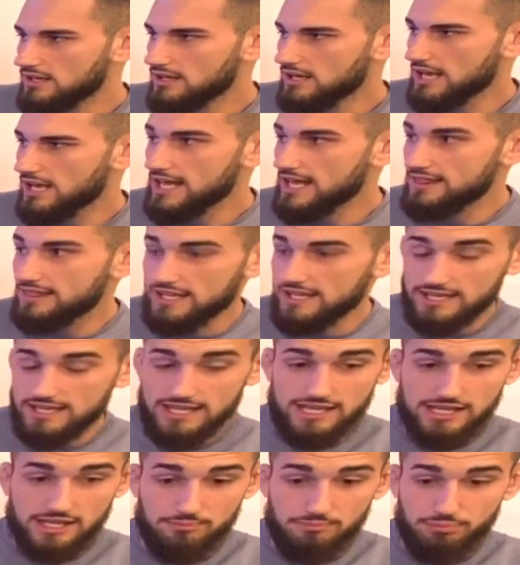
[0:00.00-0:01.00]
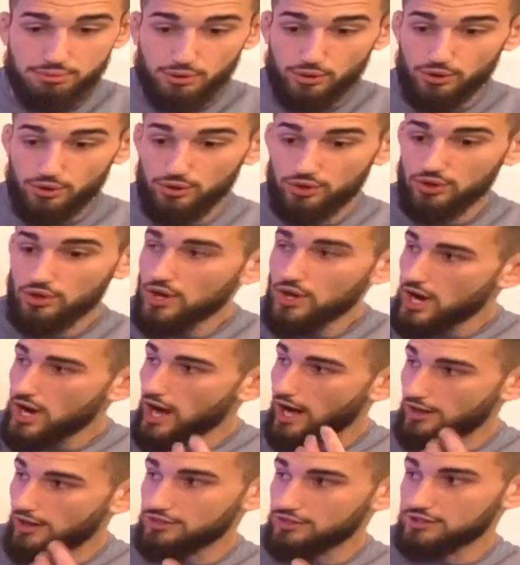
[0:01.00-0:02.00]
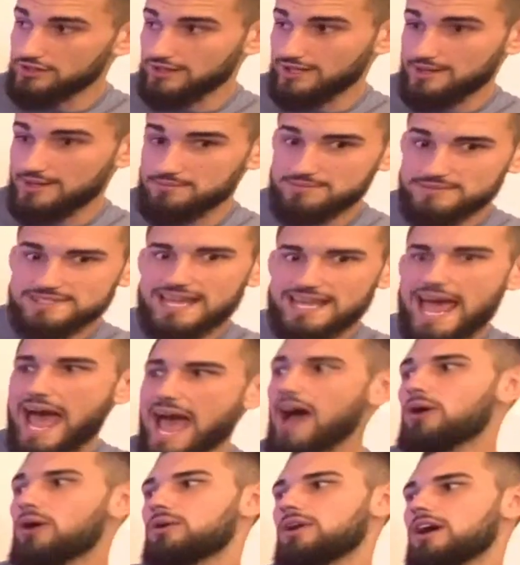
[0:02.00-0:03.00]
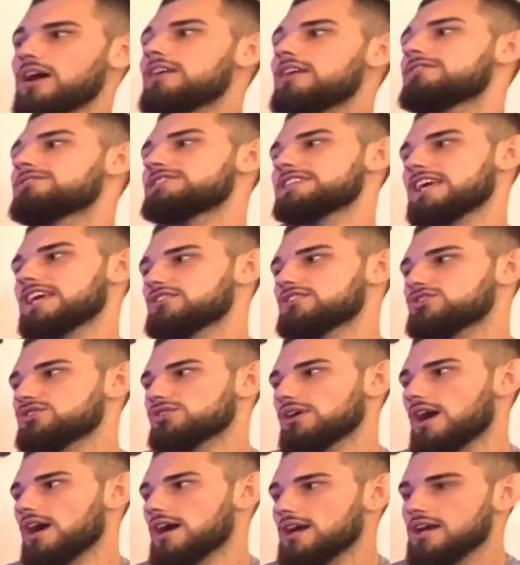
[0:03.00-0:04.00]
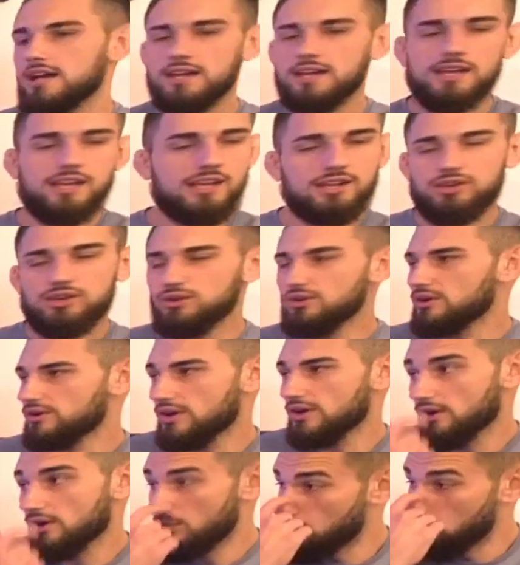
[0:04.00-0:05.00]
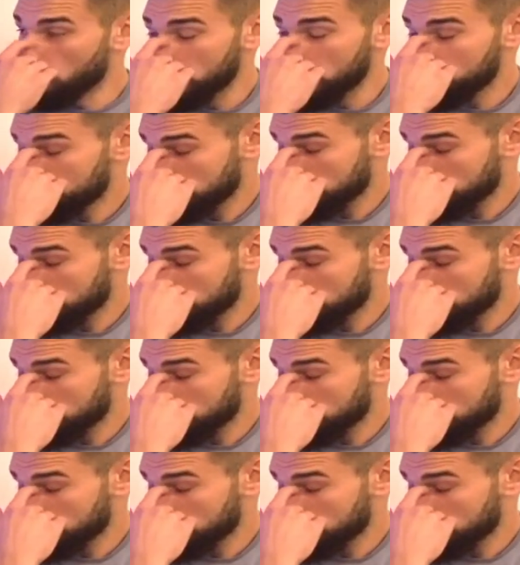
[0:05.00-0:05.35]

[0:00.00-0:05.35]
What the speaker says: And then he can pull other limbs out of said trunk. You don't know what you're